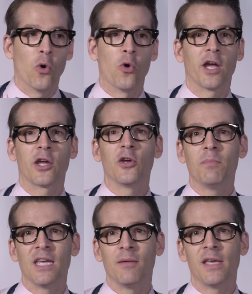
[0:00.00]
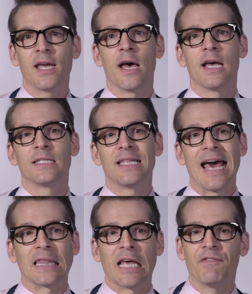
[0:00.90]
or it could be because
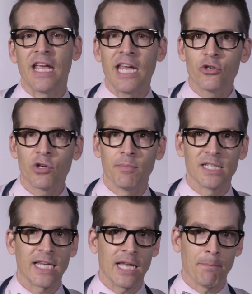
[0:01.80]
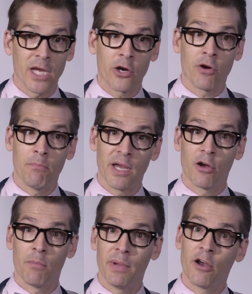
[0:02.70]
that left atrium is getting bigger and
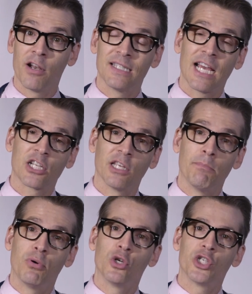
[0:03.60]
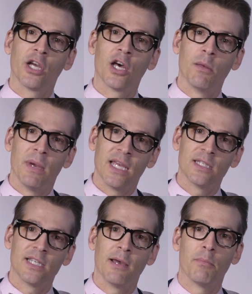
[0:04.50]
bigger and bigger, and it's actually pushing on the main
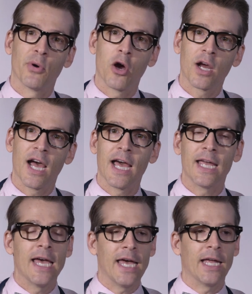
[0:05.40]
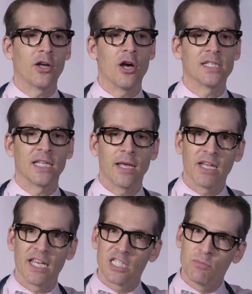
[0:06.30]
stem bronchi and causing them to
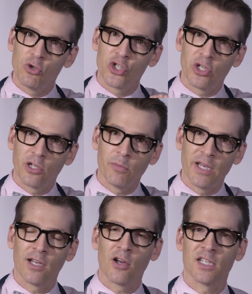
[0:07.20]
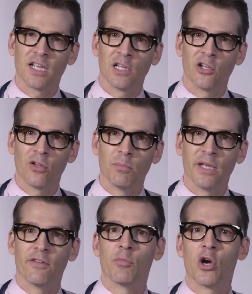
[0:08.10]
get smushed a little bit and causing a little
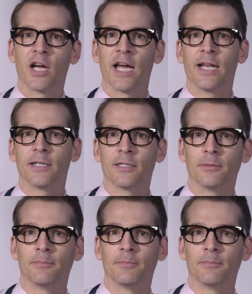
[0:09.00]
bit of bronchitis.